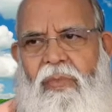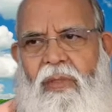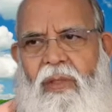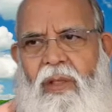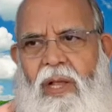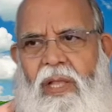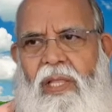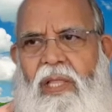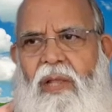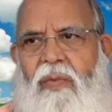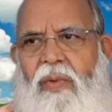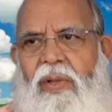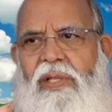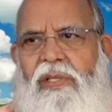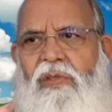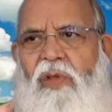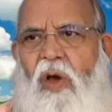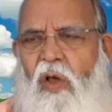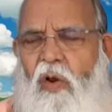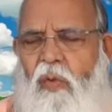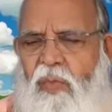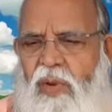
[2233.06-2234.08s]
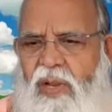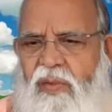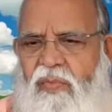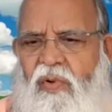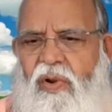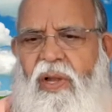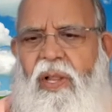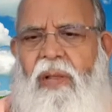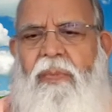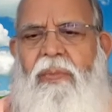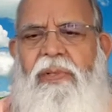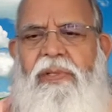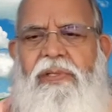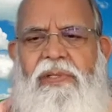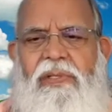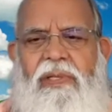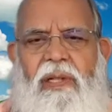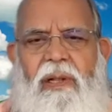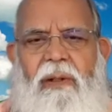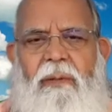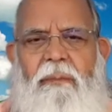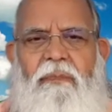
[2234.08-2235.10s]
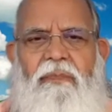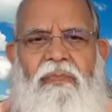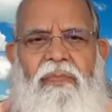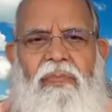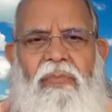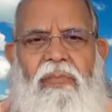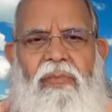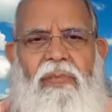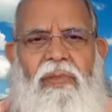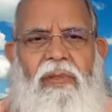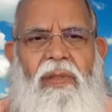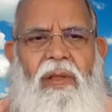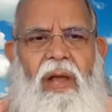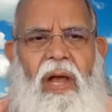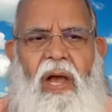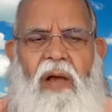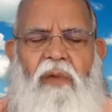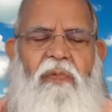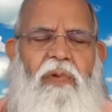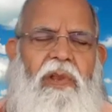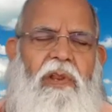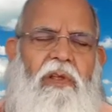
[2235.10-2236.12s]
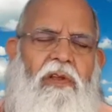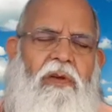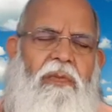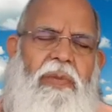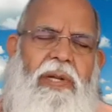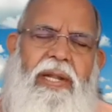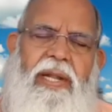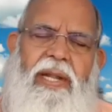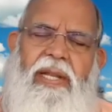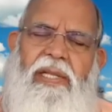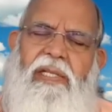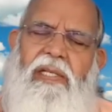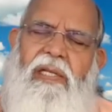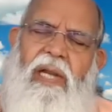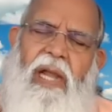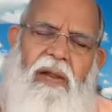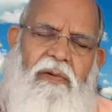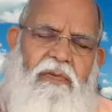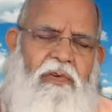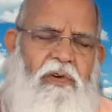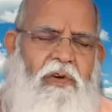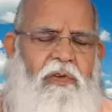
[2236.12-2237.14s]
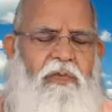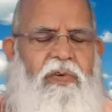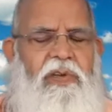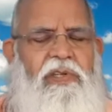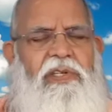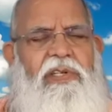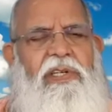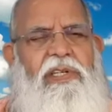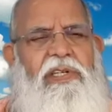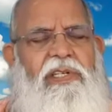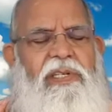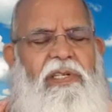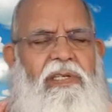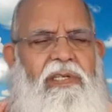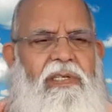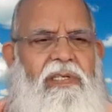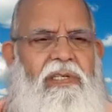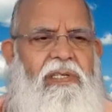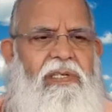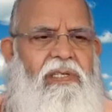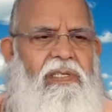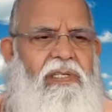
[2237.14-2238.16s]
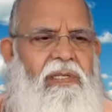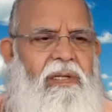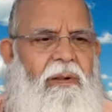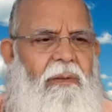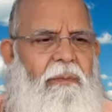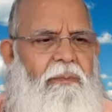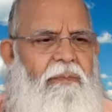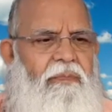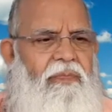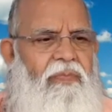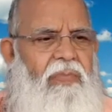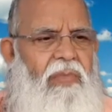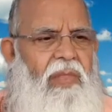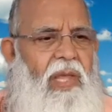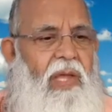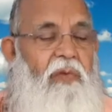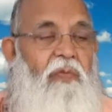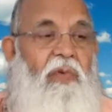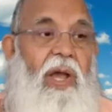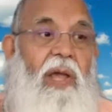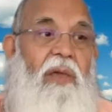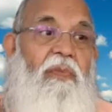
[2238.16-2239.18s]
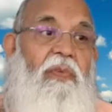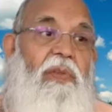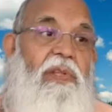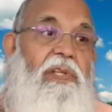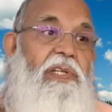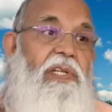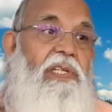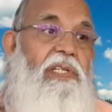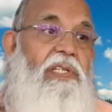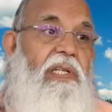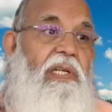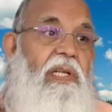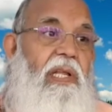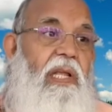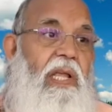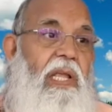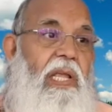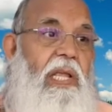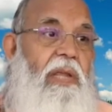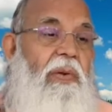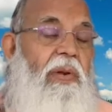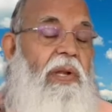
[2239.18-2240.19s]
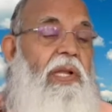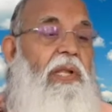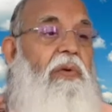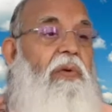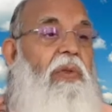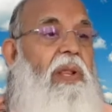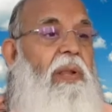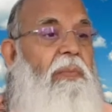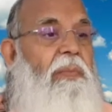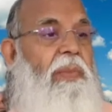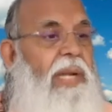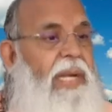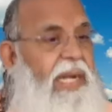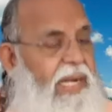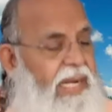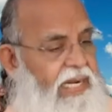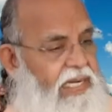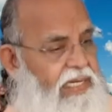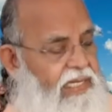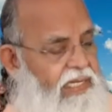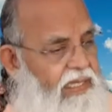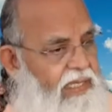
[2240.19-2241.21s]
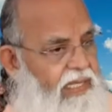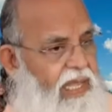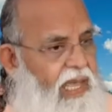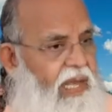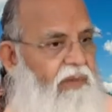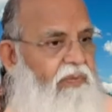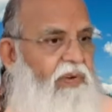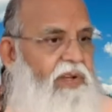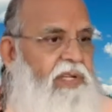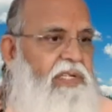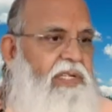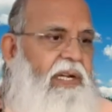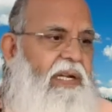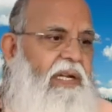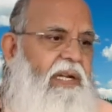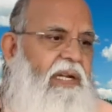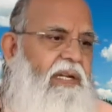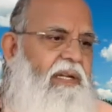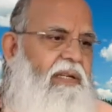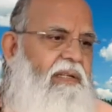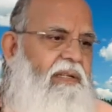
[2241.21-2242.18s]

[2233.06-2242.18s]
Otherwise, normally what happens? Half an hour meditation, afterward frustration. And why frustration? Even during meditation, they are frustrated.